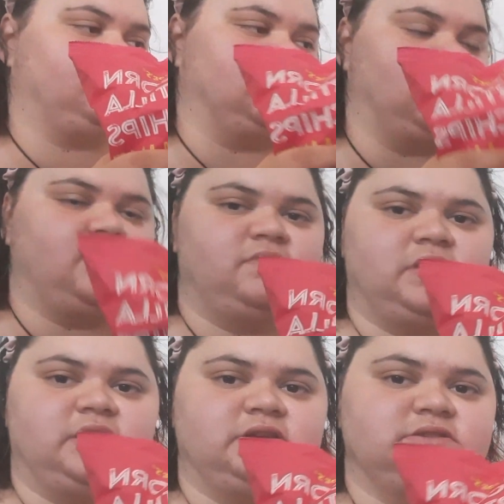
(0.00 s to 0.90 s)
Love
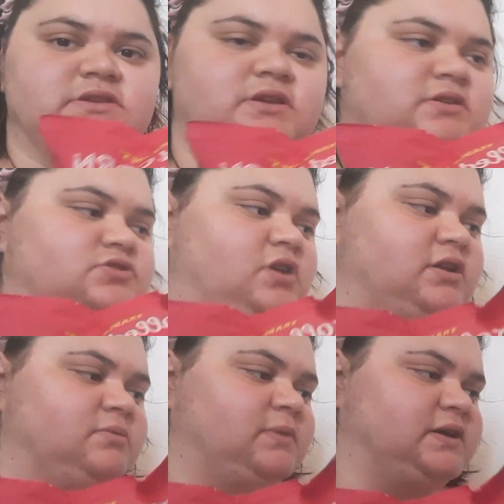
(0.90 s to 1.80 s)
these. Tried
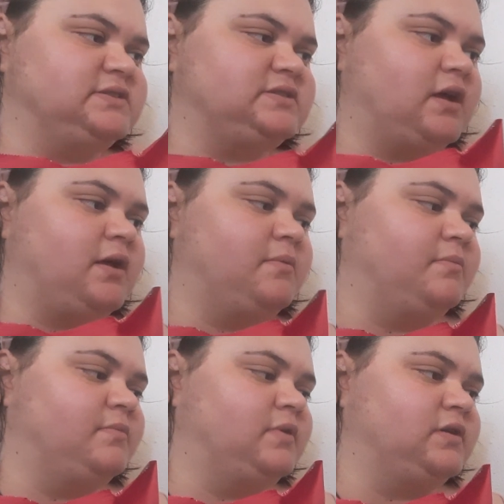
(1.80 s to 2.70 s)
them last
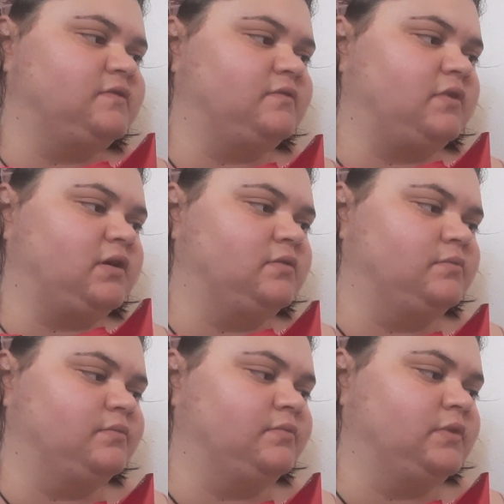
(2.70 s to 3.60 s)
time. I,
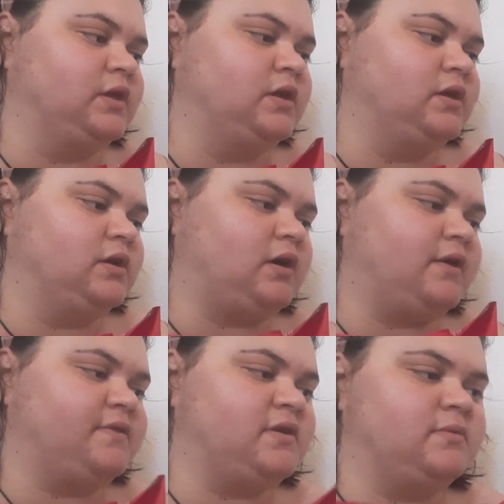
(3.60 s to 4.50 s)
um,
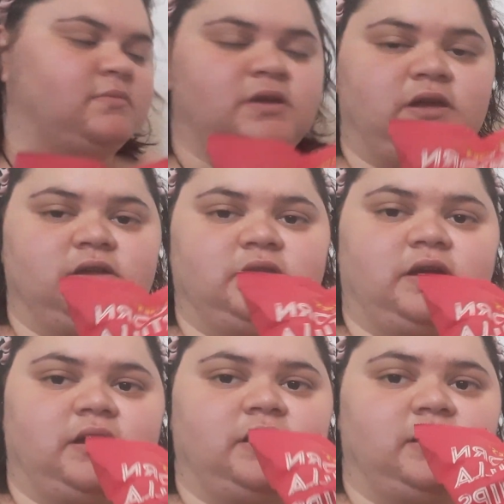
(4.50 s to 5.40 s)
got them and
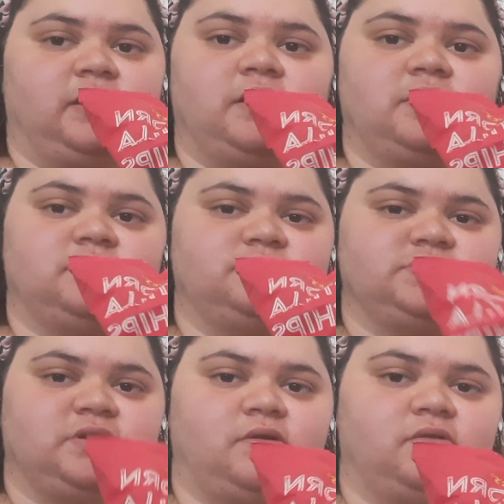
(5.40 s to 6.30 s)
I am
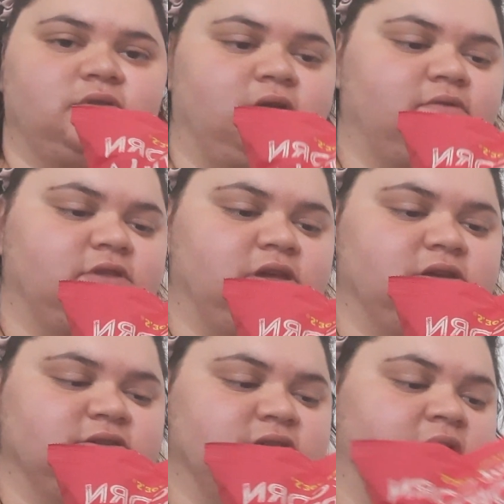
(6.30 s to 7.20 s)
so in love with
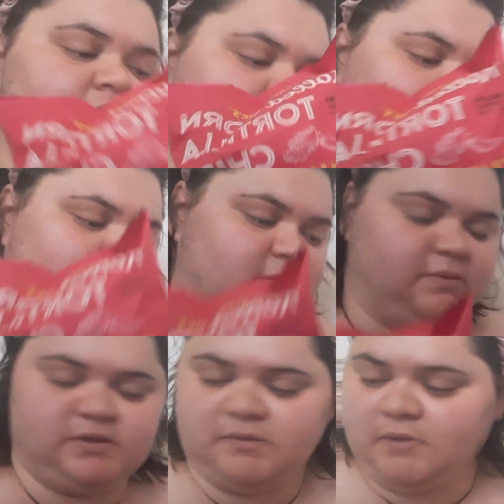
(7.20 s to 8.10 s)
these. had to
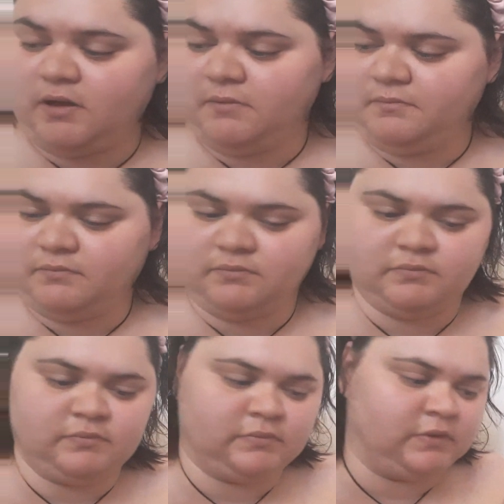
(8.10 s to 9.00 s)
pick them up.
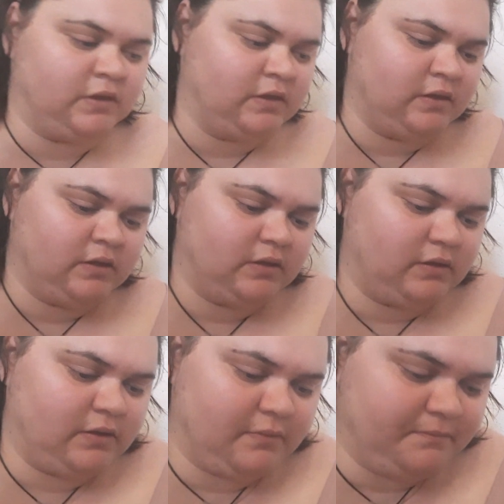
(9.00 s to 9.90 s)

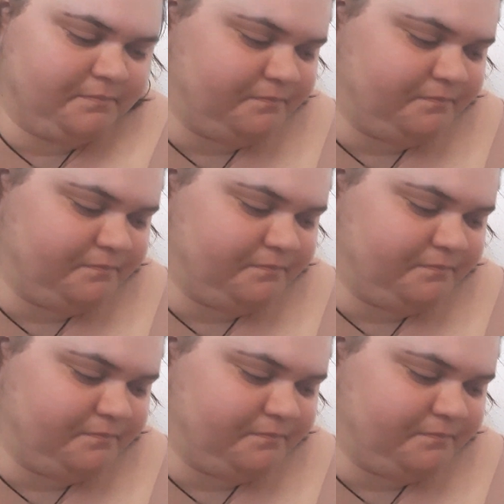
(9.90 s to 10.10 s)
Um,